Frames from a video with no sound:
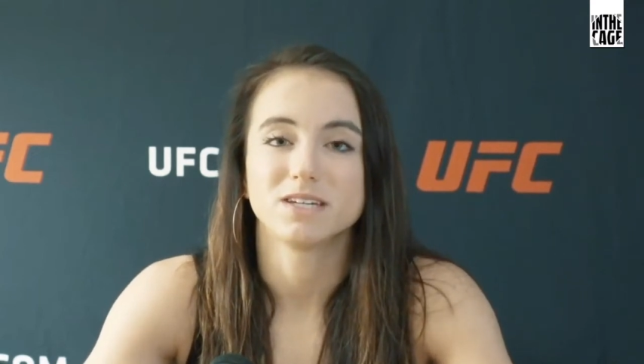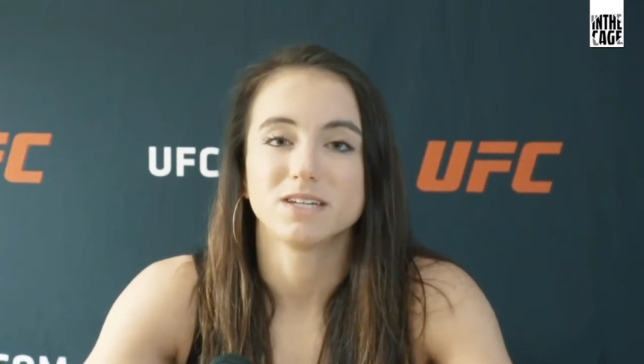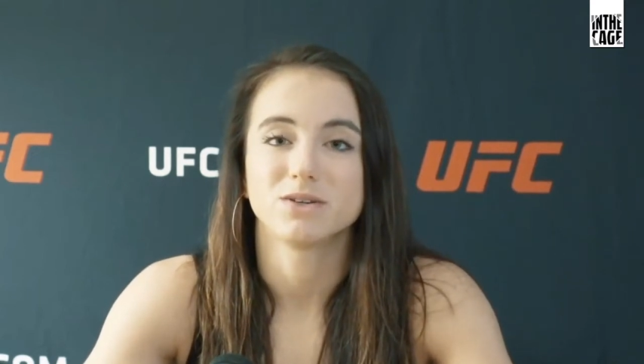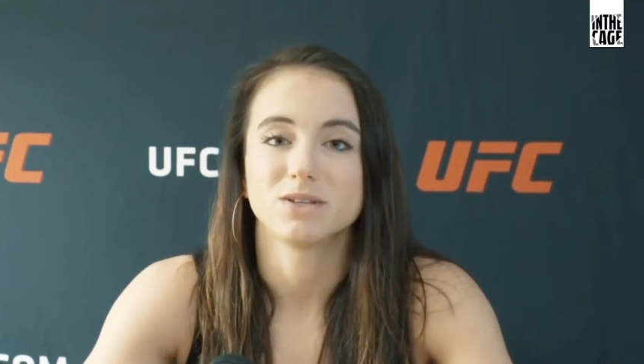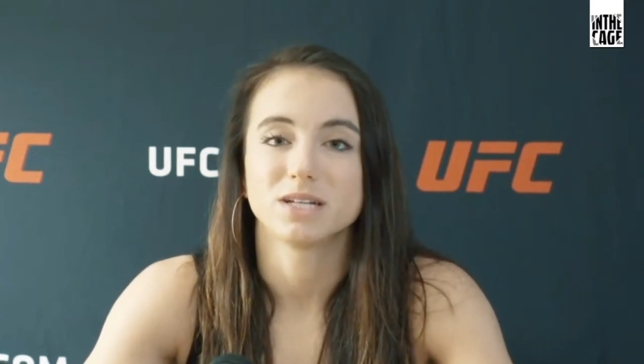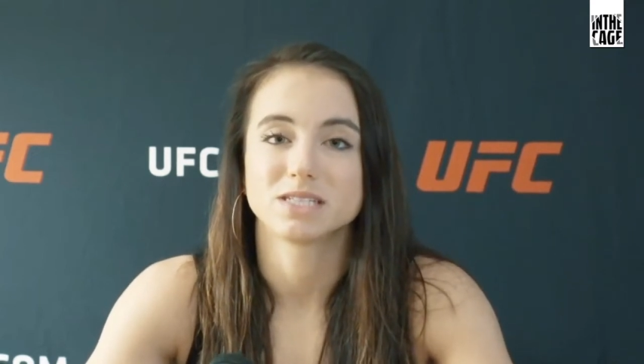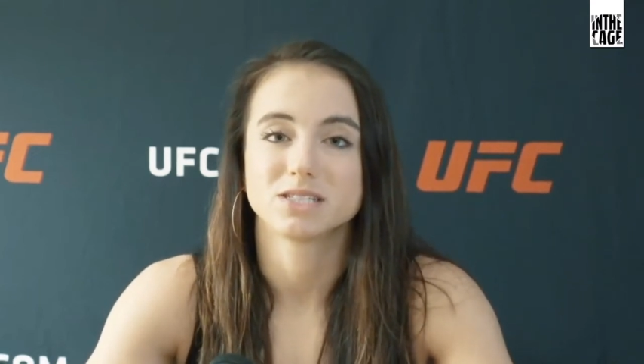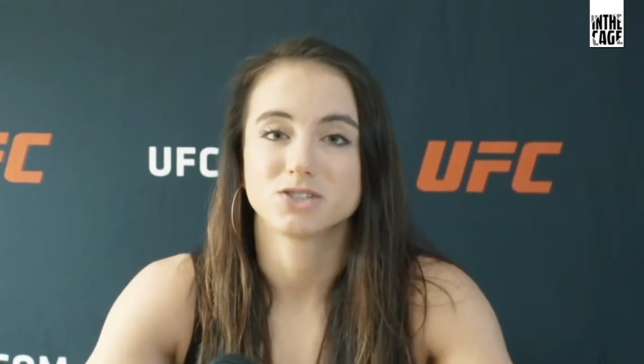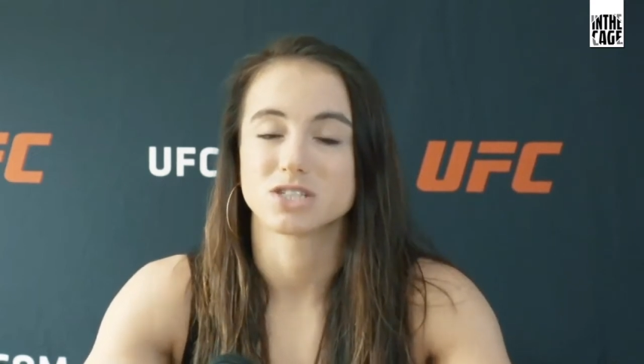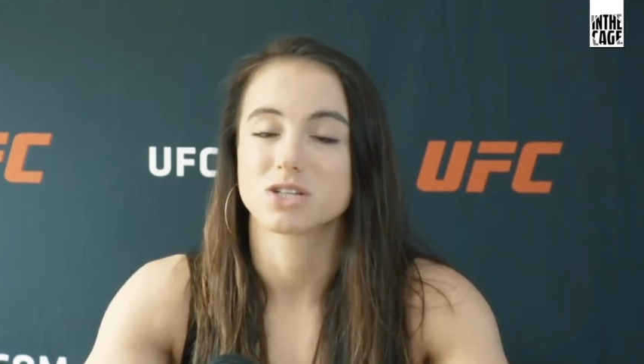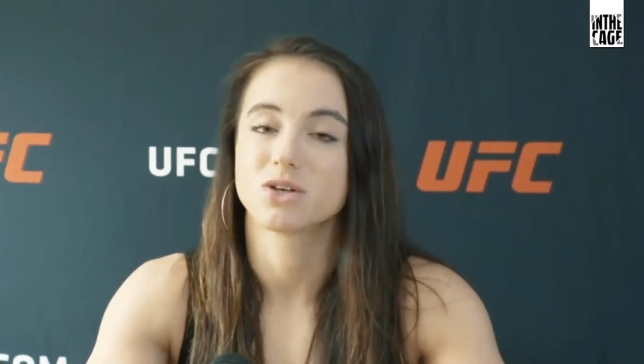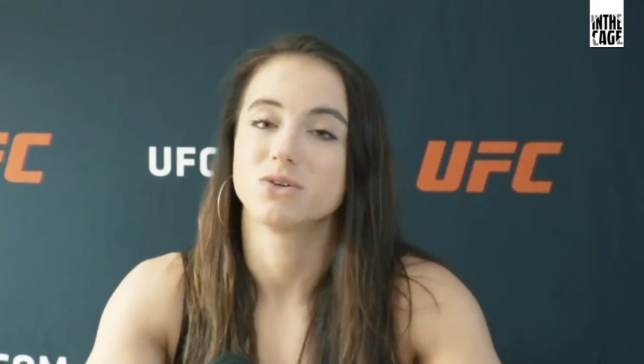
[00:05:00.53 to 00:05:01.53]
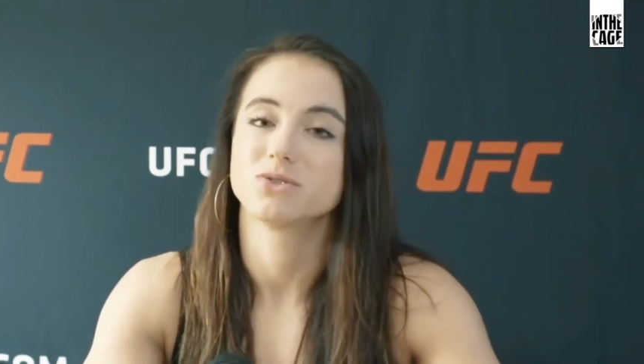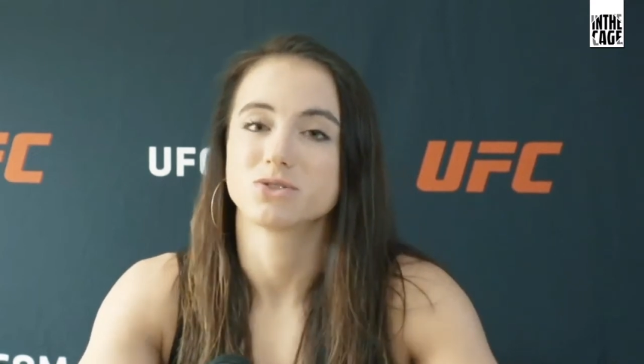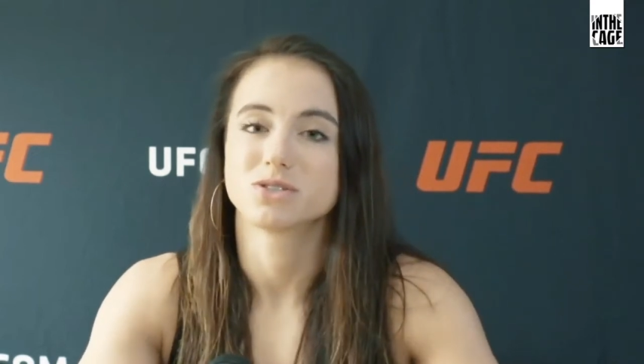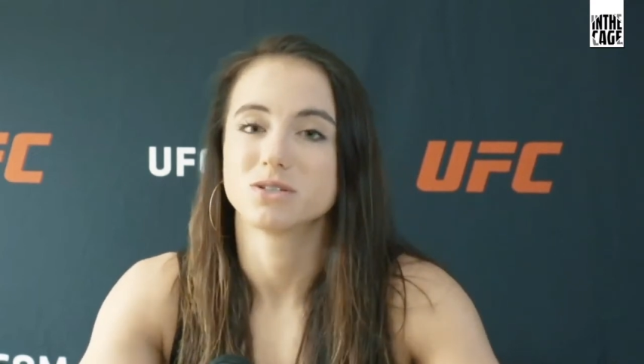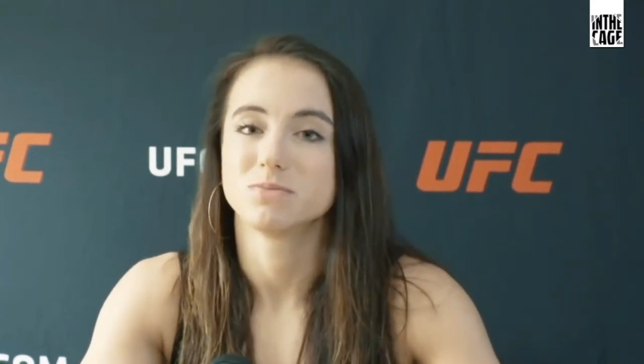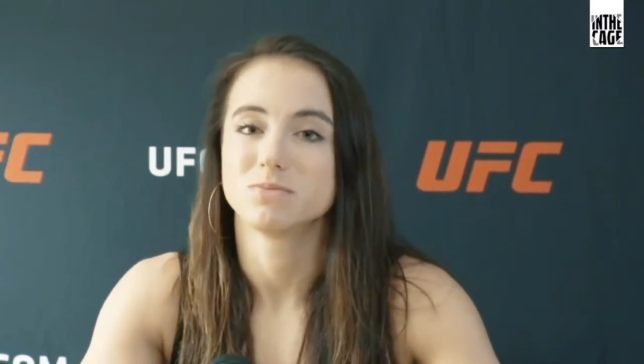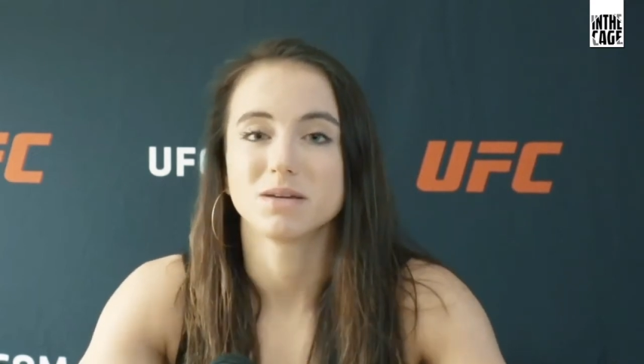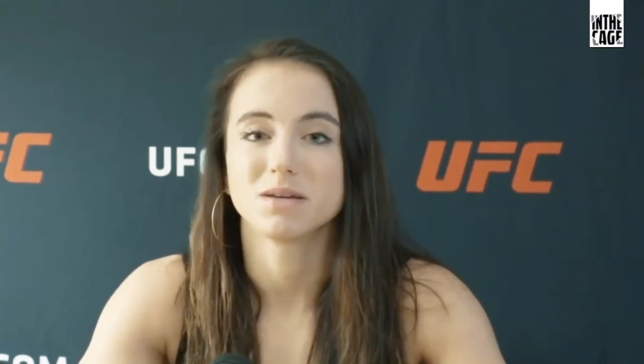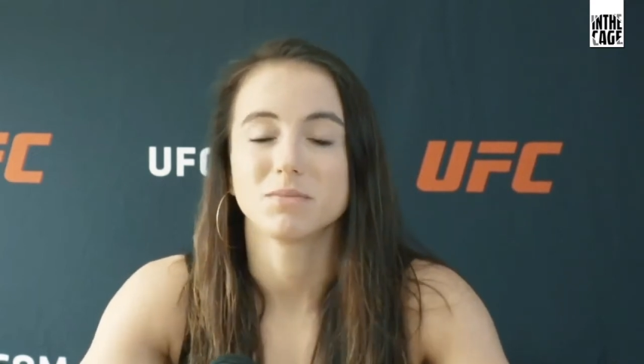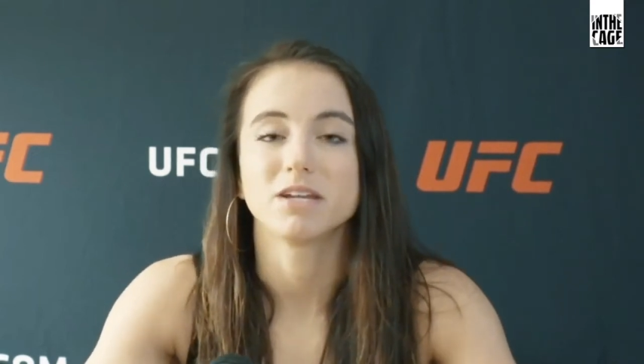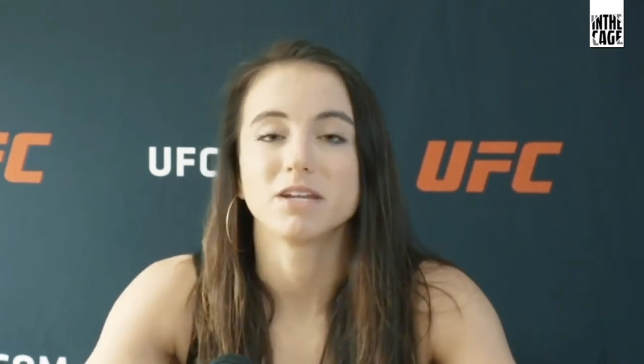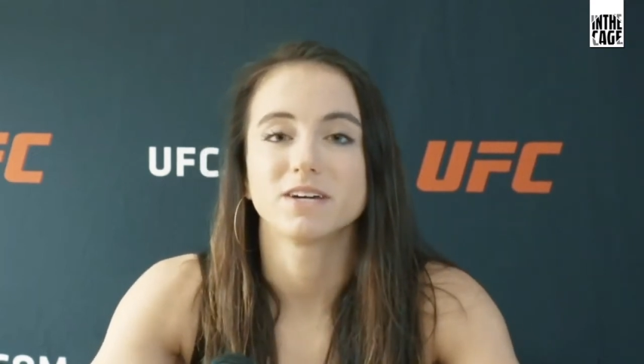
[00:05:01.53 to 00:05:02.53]
You know, that's just closer to being
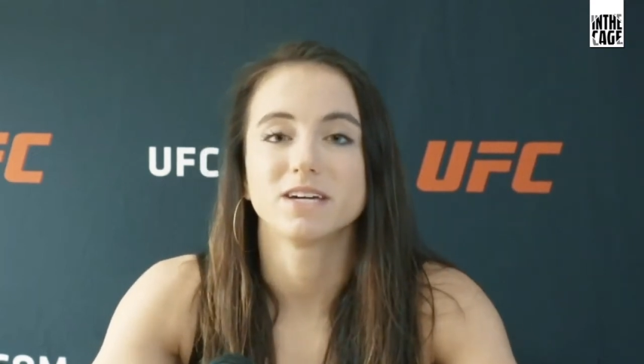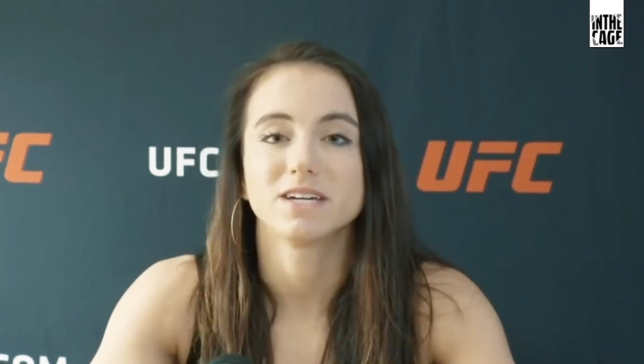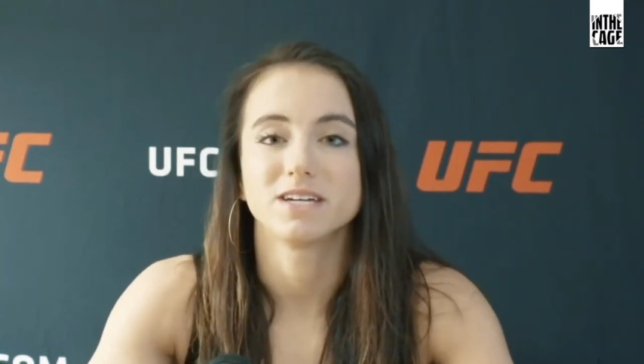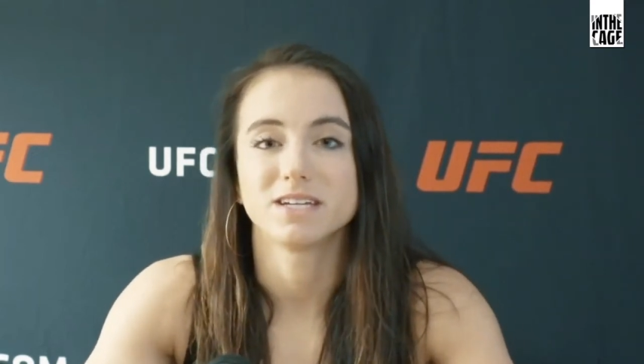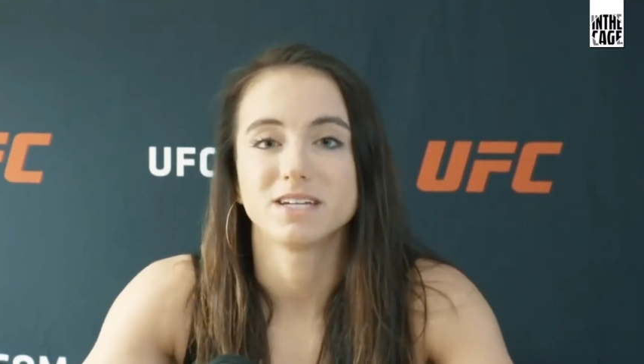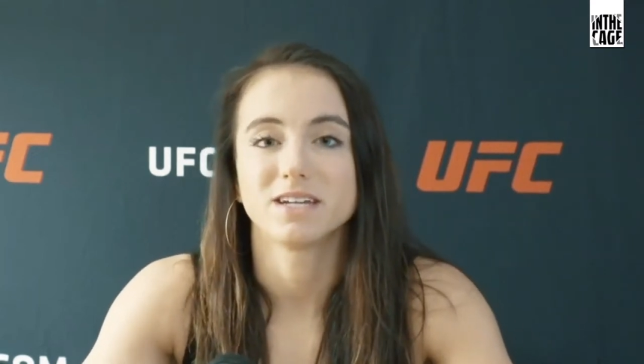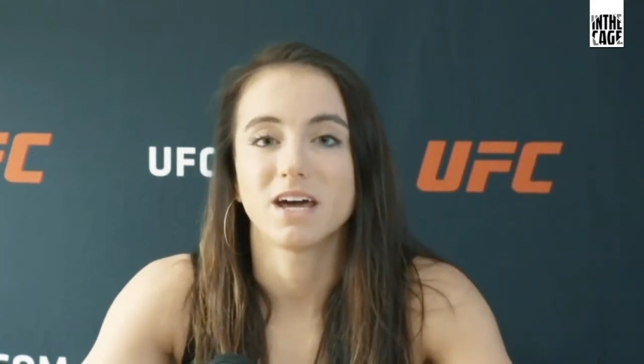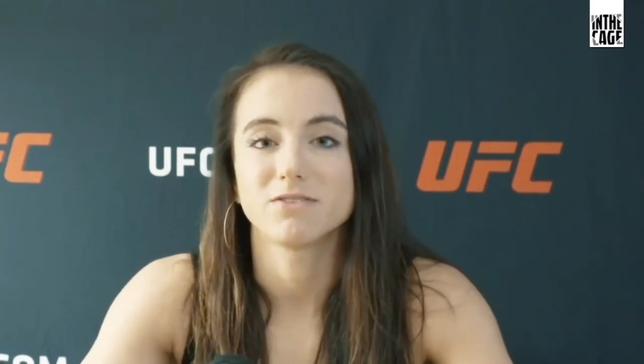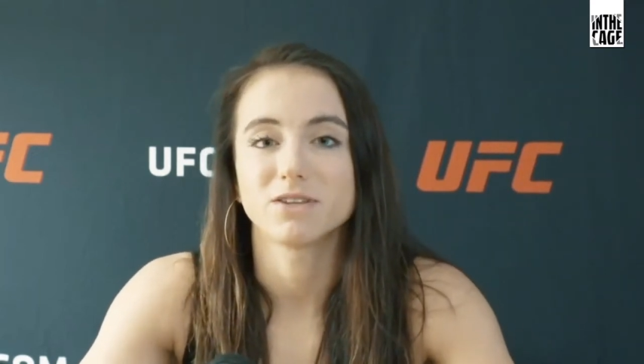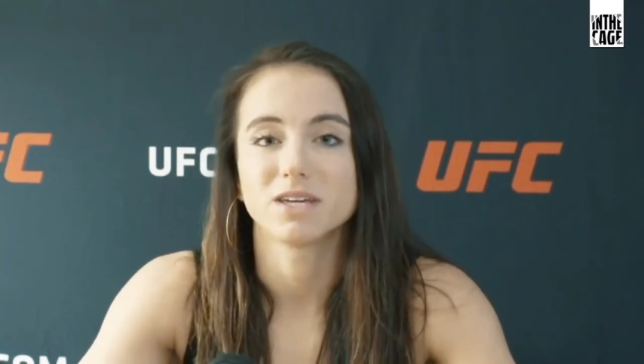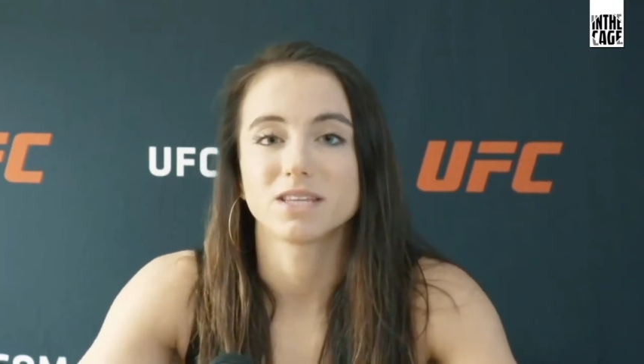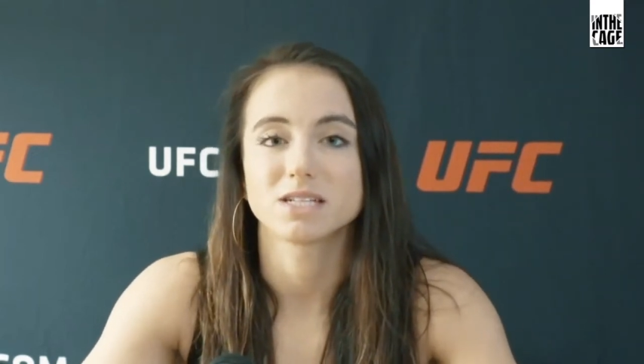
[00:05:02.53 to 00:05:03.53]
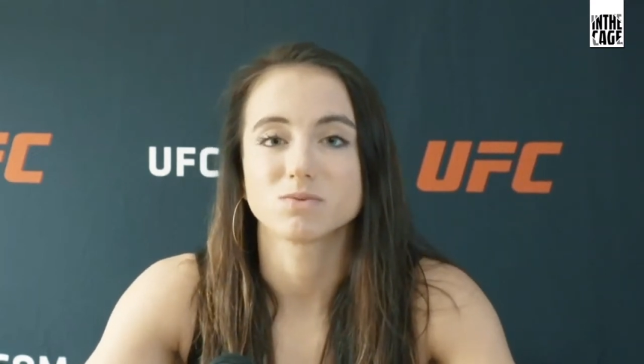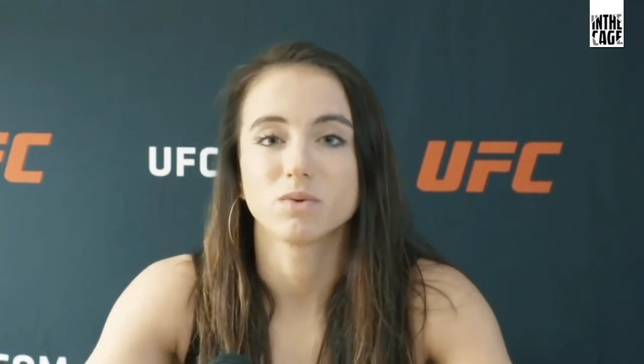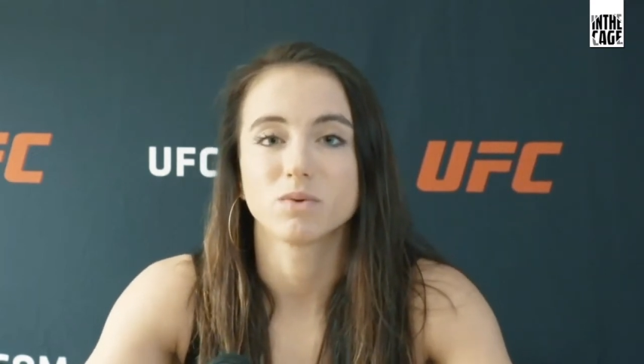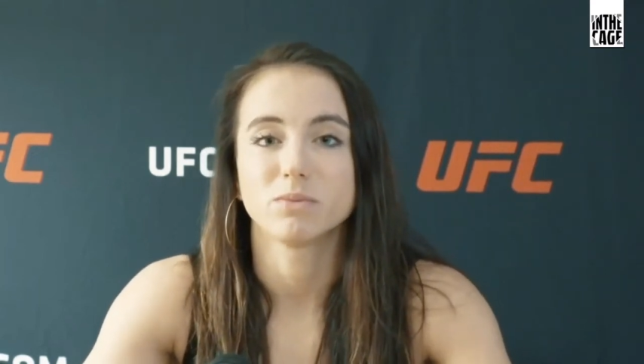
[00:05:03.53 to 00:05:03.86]
main event, and I feel like that's where